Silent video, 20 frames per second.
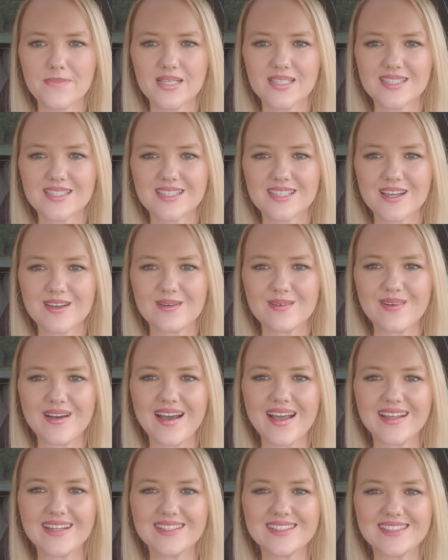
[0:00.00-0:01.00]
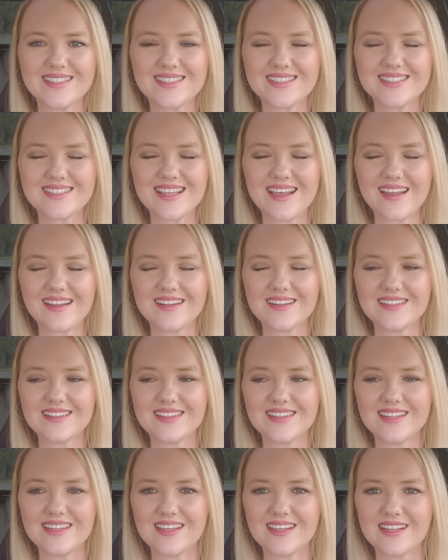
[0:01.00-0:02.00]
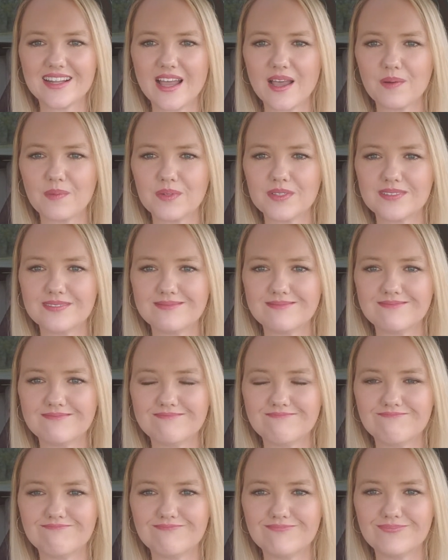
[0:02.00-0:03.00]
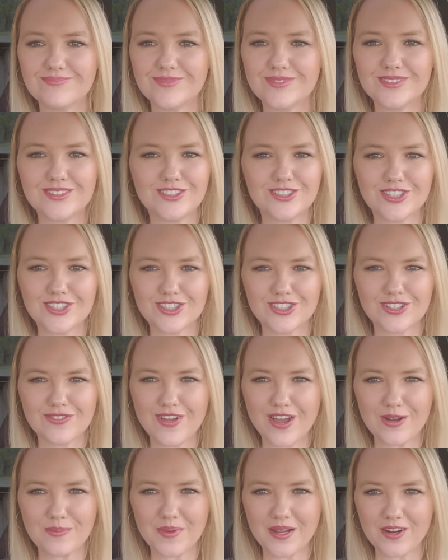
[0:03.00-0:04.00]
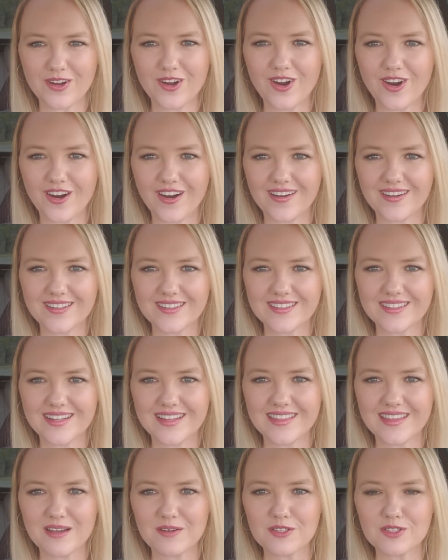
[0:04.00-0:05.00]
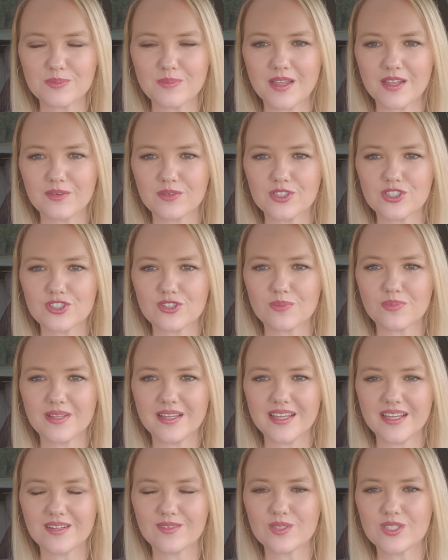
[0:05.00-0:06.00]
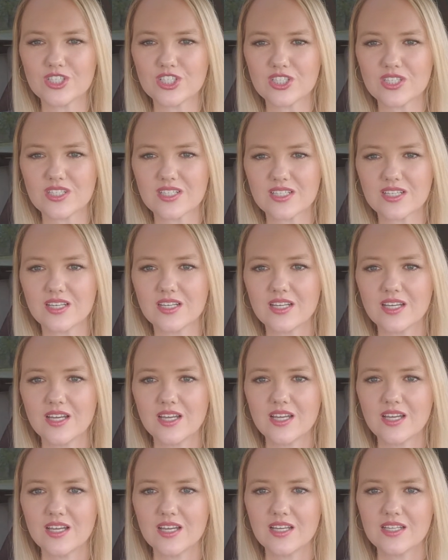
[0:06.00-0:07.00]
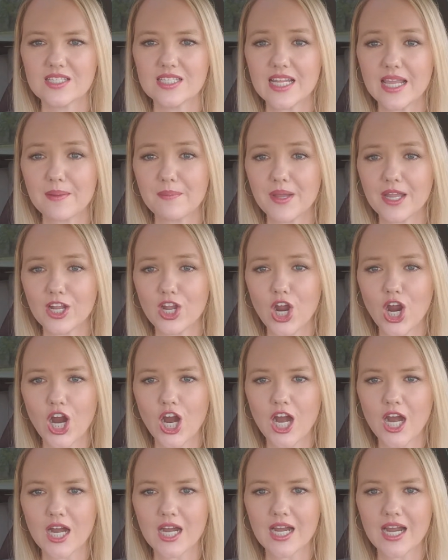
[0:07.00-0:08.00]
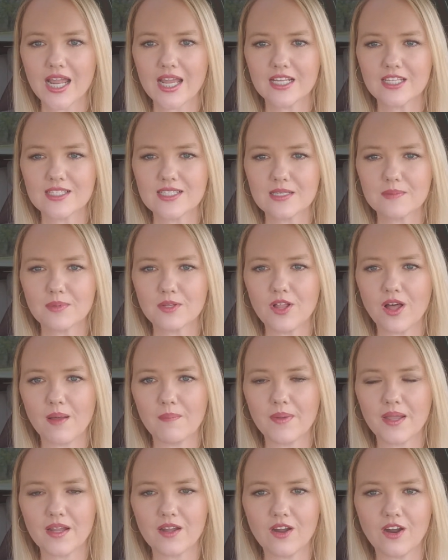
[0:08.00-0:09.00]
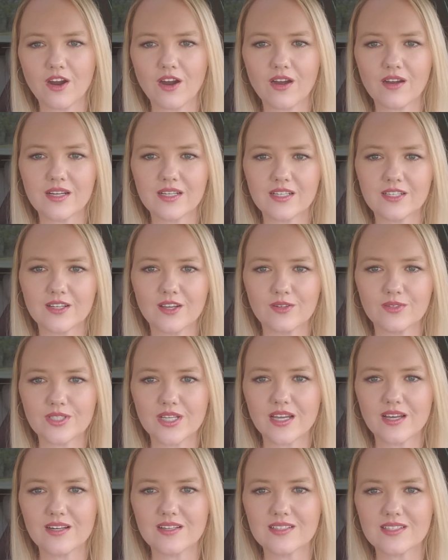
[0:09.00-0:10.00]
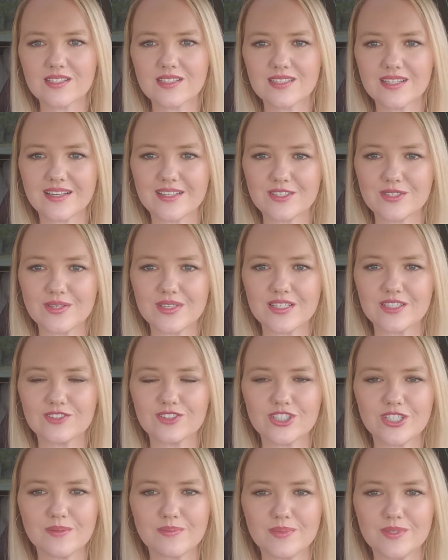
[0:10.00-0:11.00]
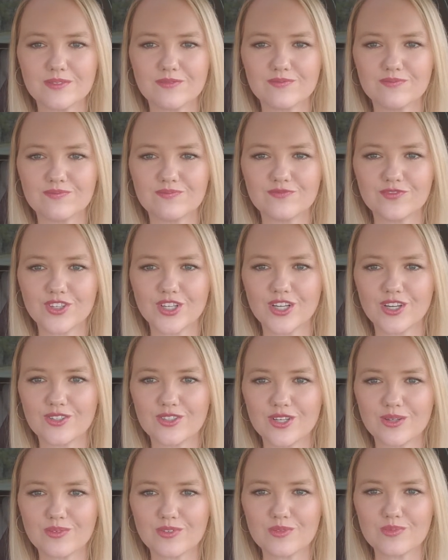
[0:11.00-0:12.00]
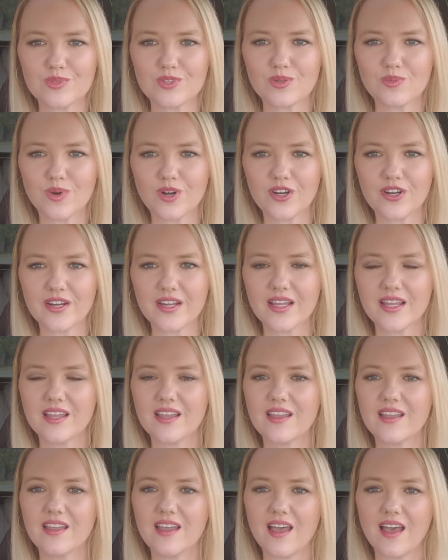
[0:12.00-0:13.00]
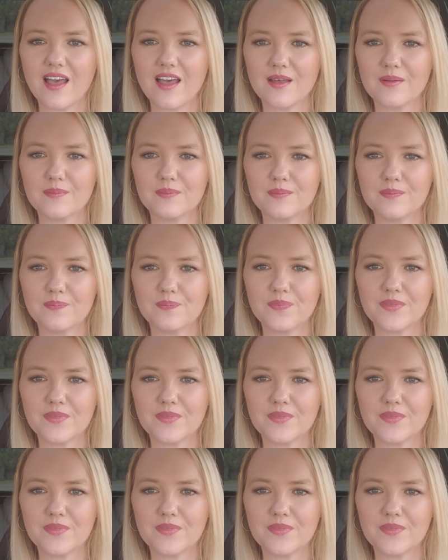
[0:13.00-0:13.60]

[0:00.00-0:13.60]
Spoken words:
So I decided that I would just live out of my car, and that was my original plan, was just to stay in my car and sleep a lot in my car and in hotels, because I do get cheap and free hotel rooms through work. And